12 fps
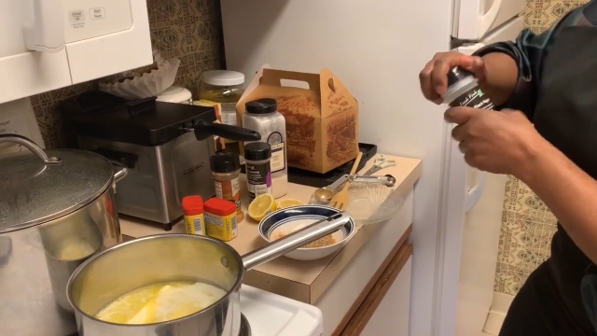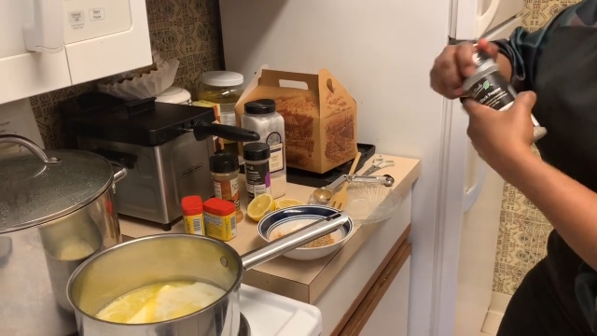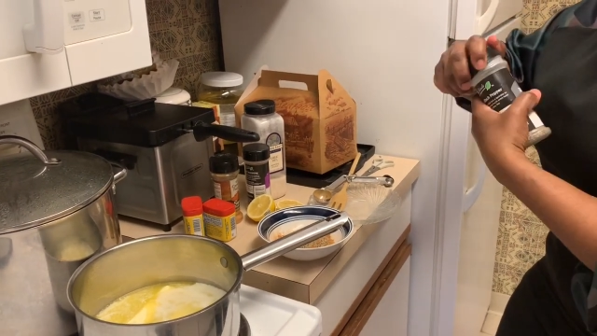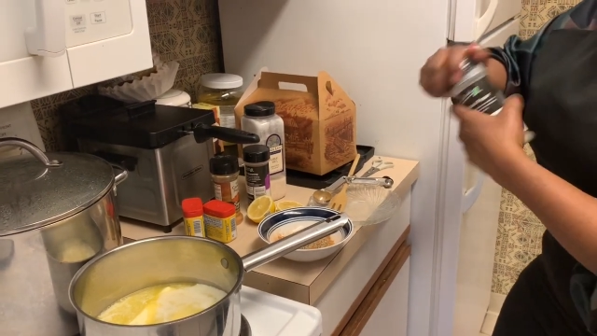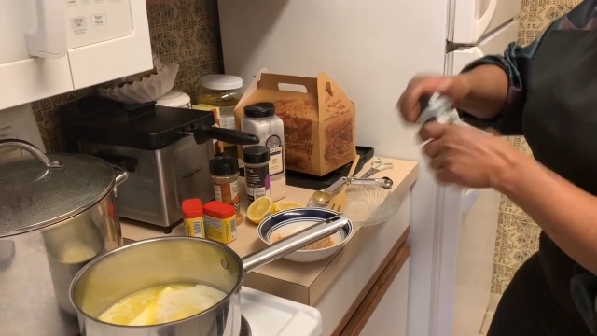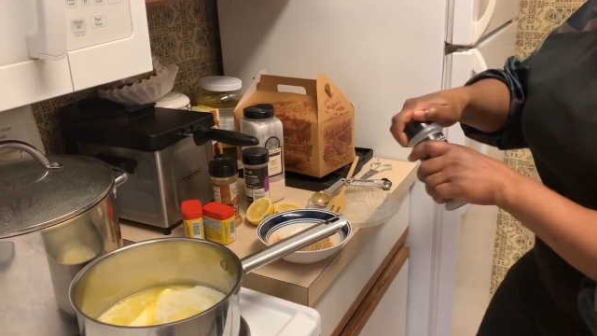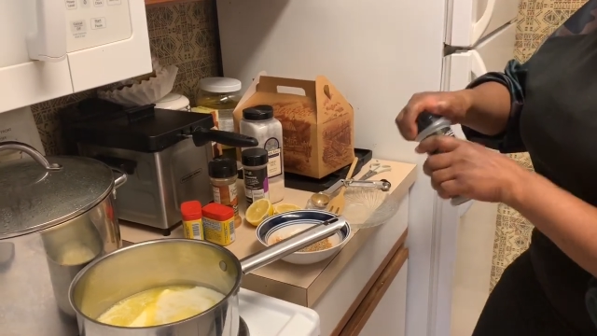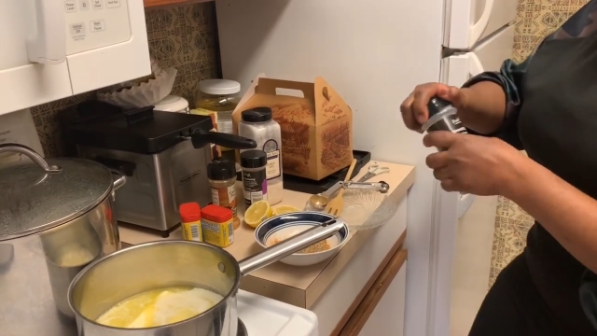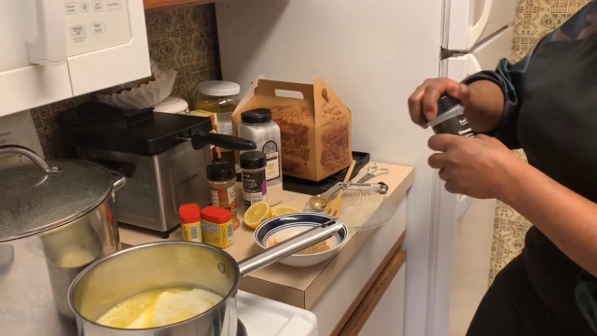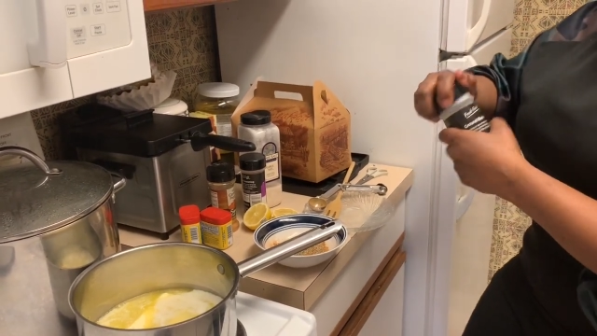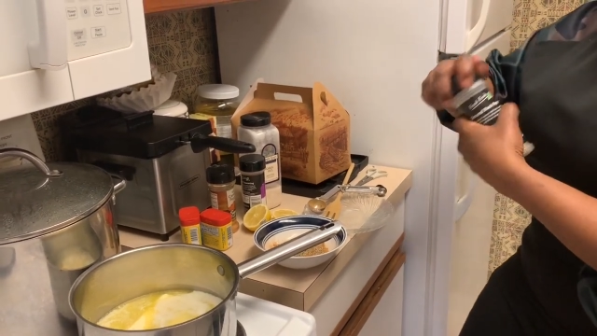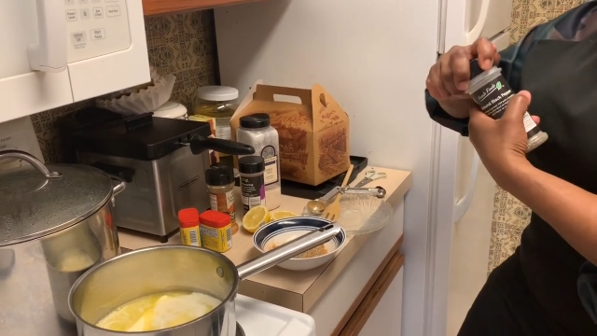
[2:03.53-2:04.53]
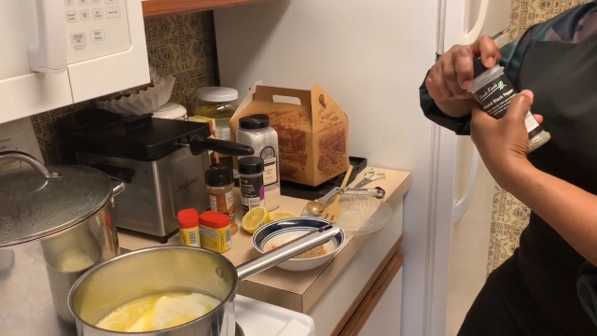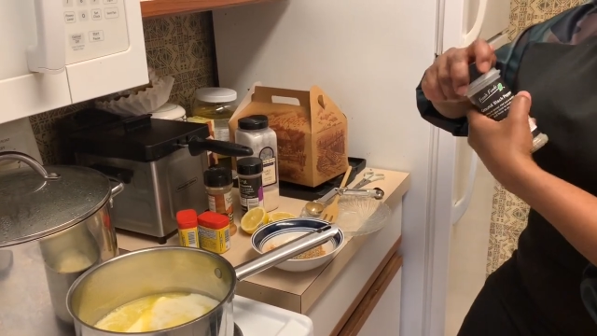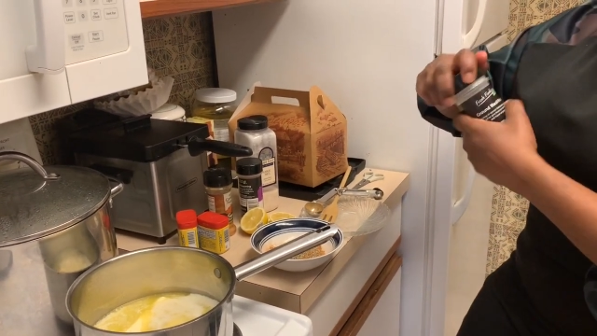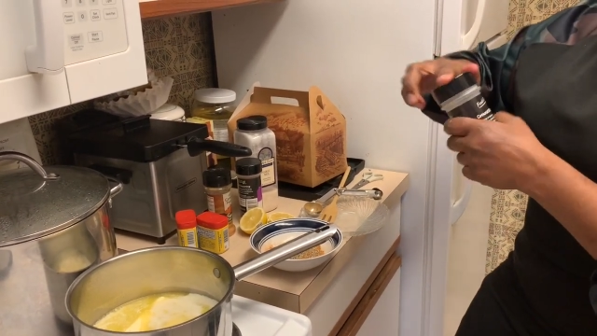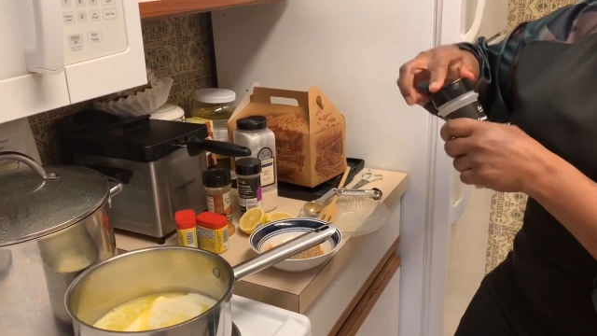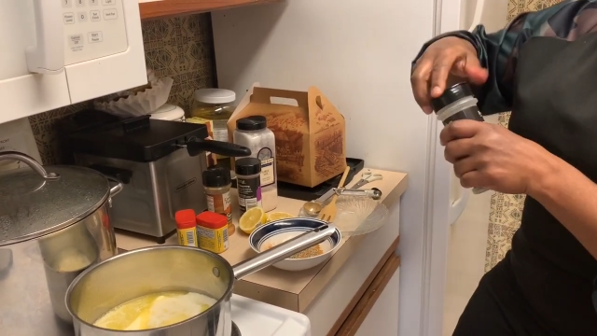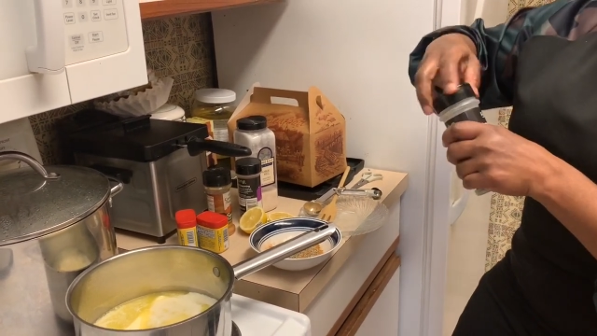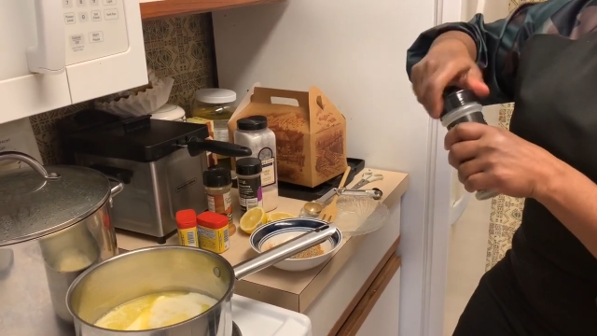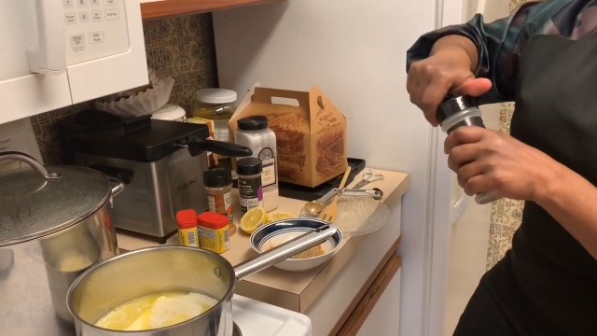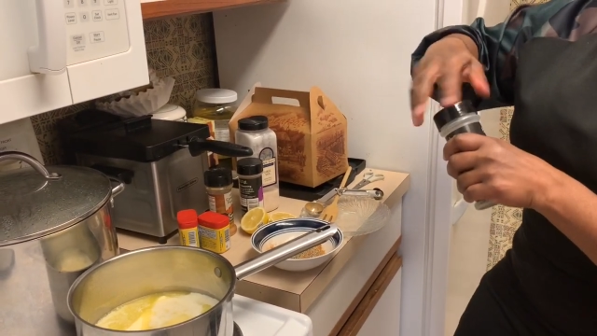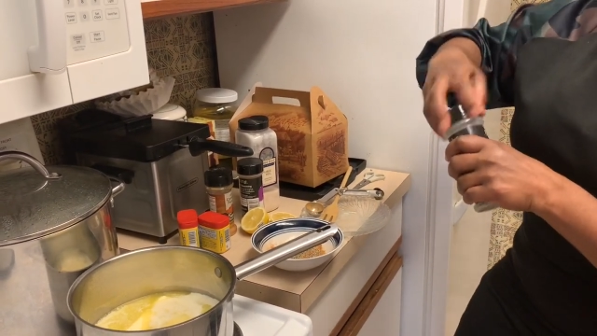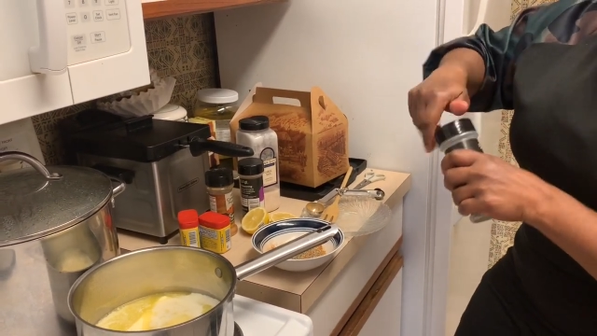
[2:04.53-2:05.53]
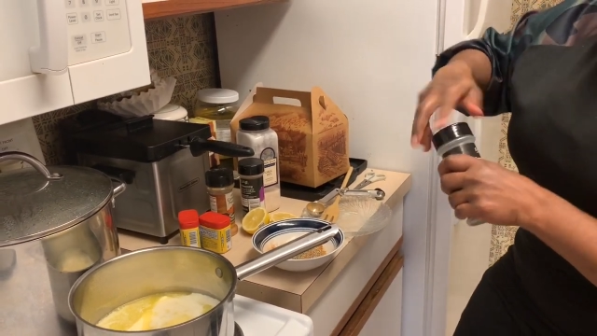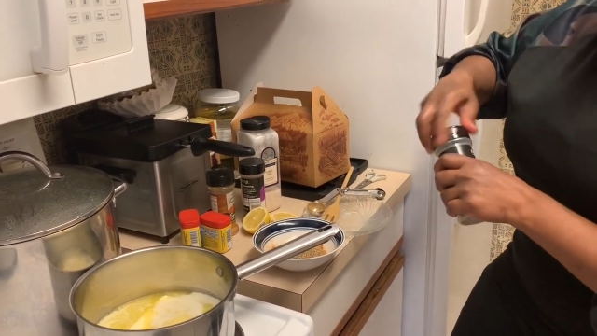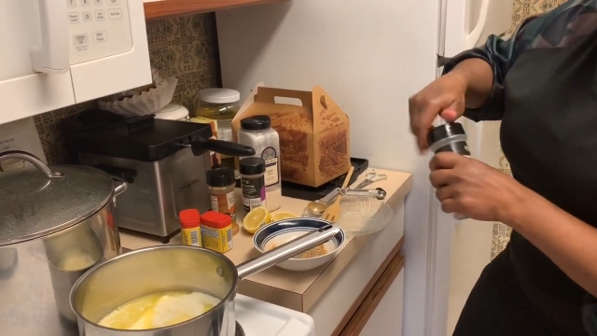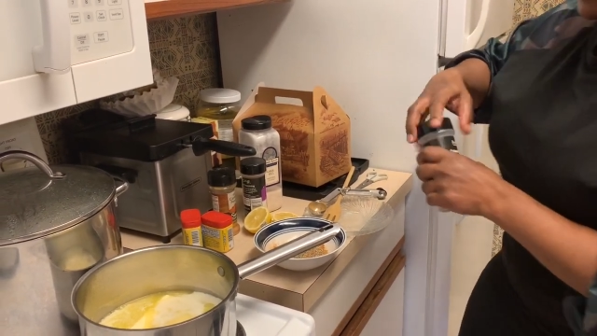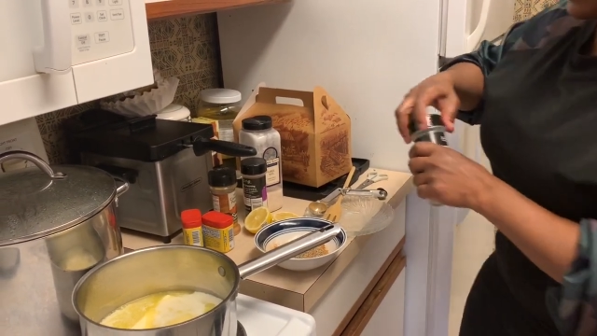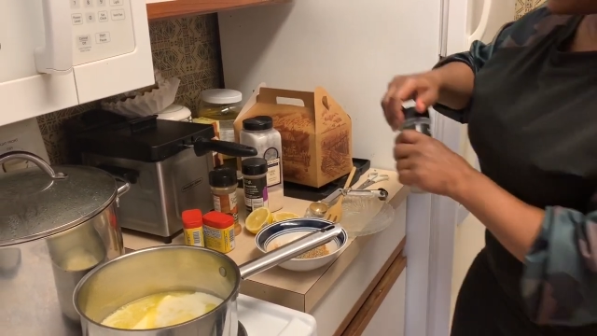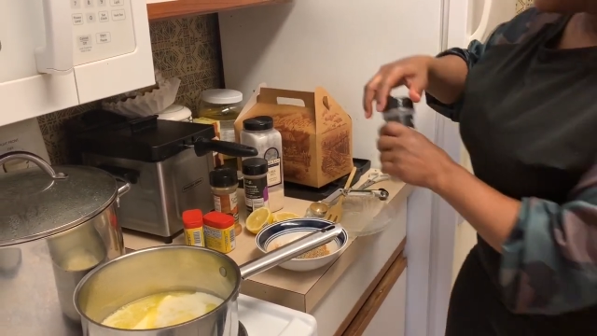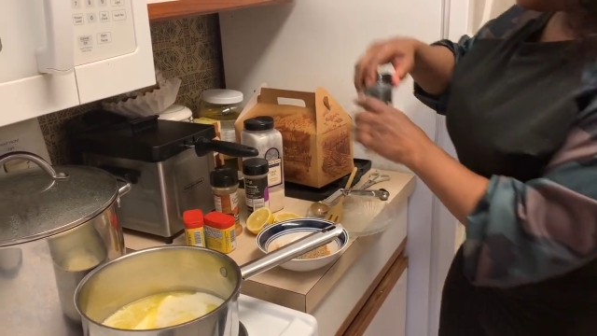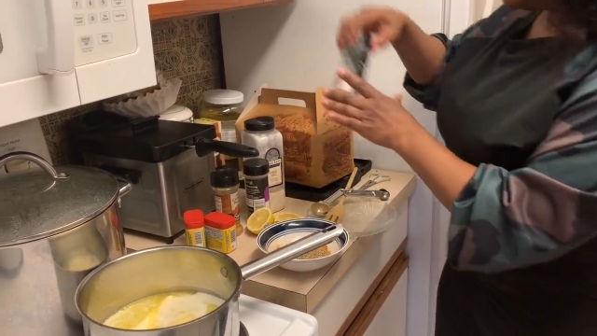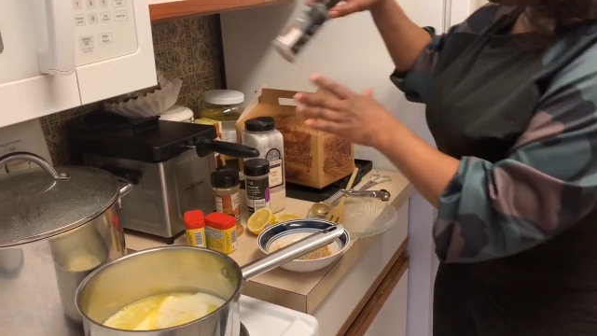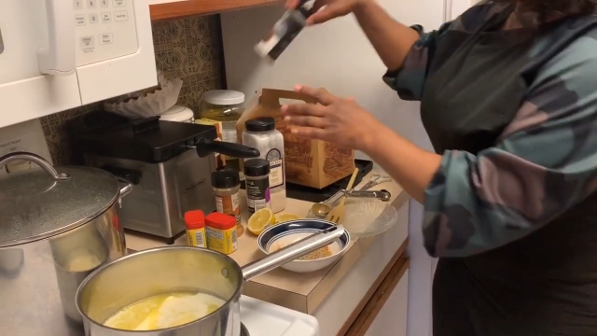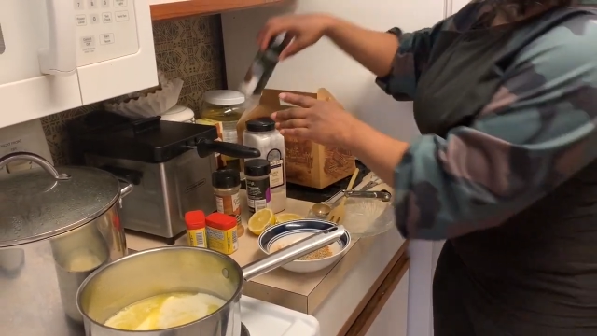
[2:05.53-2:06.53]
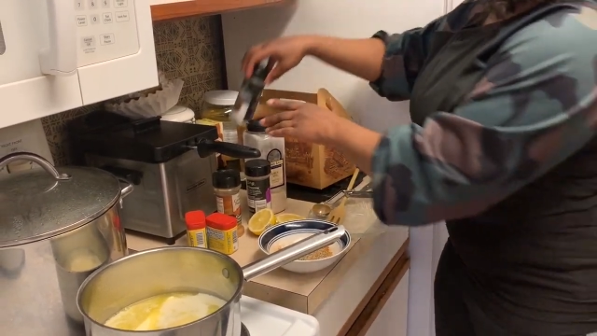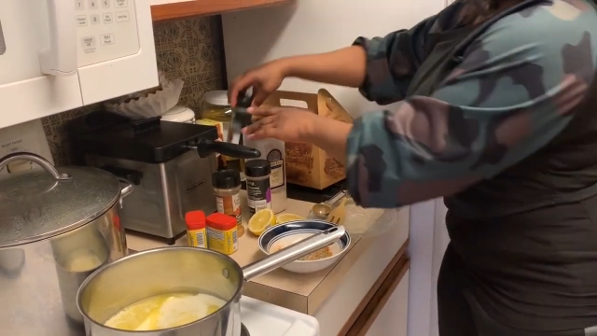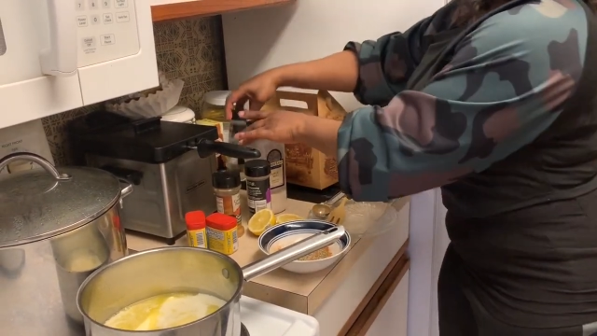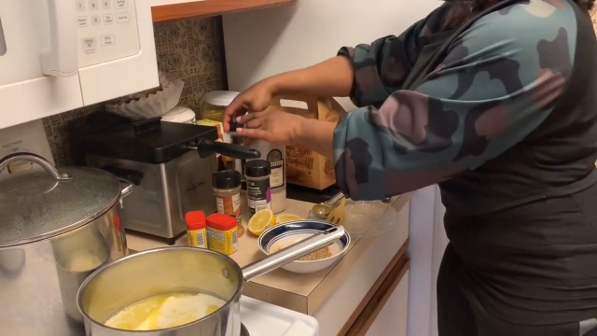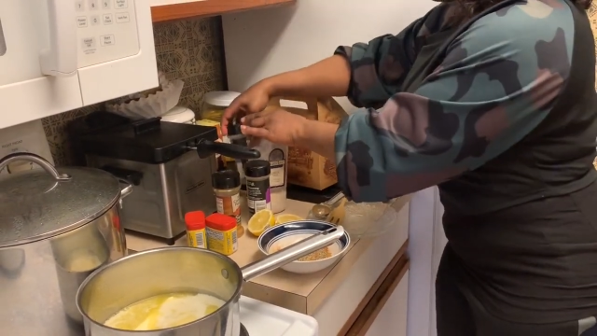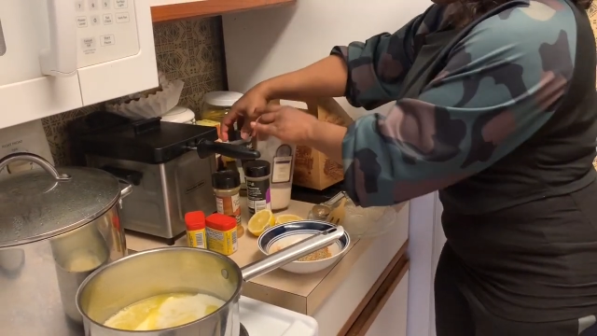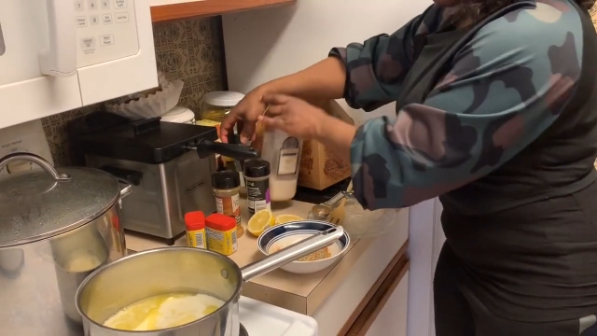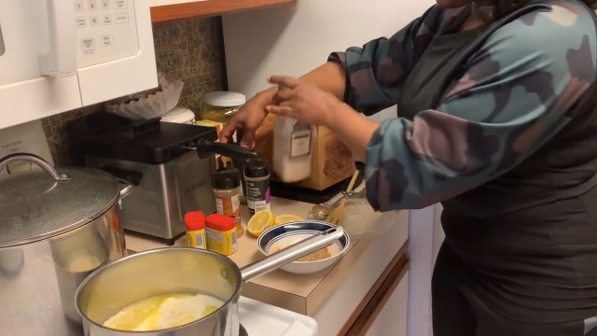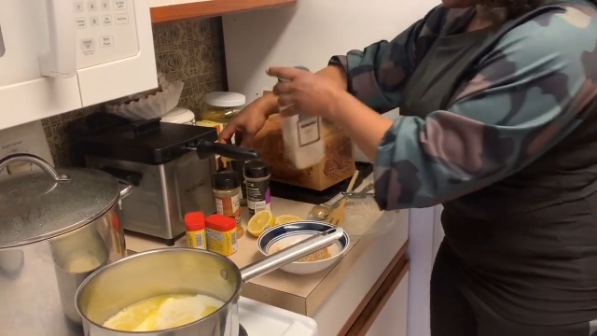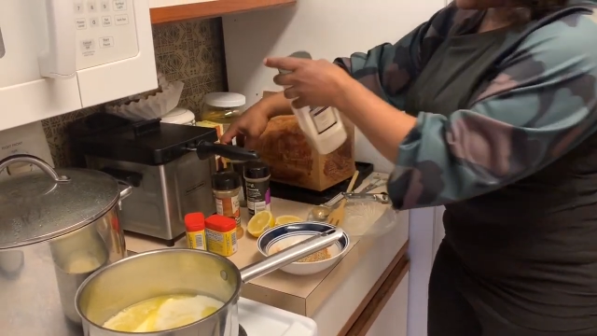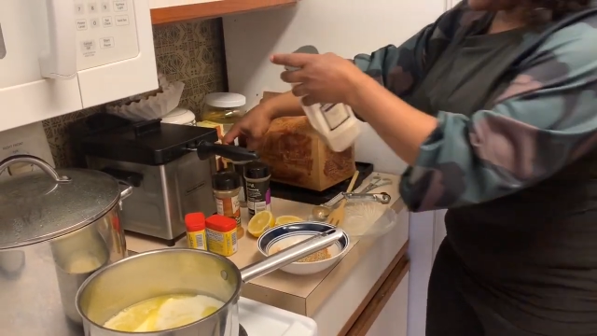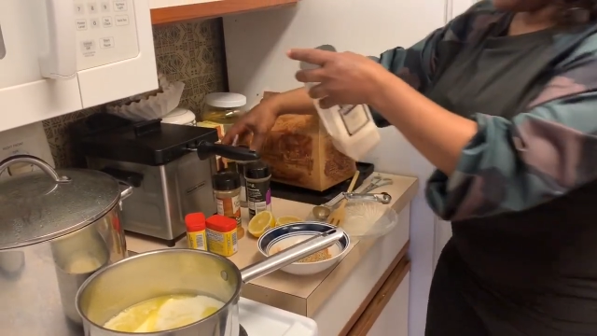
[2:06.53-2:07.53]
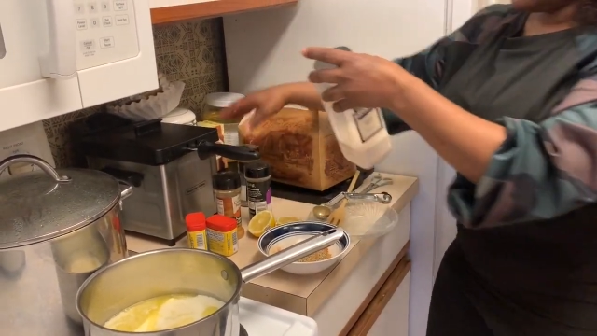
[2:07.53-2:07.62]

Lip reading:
No face is visible, so there are no lips to read.